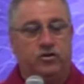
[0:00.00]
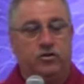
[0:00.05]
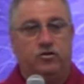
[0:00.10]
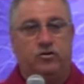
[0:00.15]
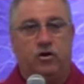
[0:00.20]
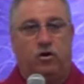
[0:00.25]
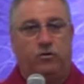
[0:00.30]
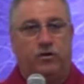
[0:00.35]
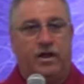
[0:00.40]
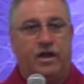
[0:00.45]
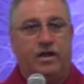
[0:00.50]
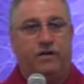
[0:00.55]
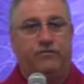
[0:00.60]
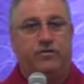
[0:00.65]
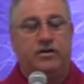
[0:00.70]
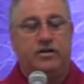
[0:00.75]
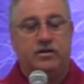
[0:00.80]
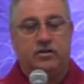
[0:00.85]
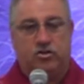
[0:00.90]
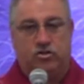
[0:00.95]
you don't
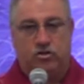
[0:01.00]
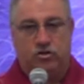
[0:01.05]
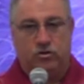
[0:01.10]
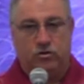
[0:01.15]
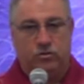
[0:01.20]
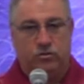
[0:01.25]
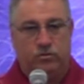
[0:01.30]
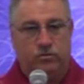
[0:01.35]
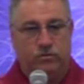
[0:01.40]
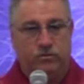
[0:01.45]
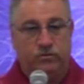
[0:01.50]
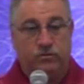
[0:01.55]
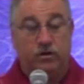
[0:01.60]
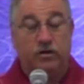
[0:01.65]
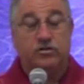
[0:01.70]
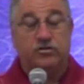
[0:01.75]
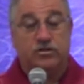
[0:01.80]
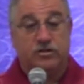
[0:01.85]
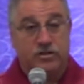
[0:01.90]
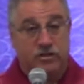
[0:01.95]
have an issue,
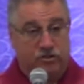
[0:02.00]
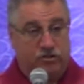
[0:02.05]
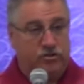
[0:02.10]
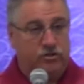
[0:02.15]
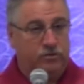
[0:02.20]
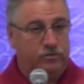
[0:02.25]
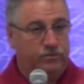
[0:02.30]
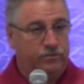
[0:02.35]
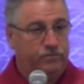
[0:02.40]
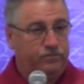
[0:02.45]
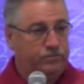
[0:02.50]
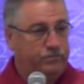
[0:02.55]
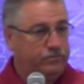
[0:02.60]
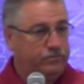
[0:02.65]
there's an issue.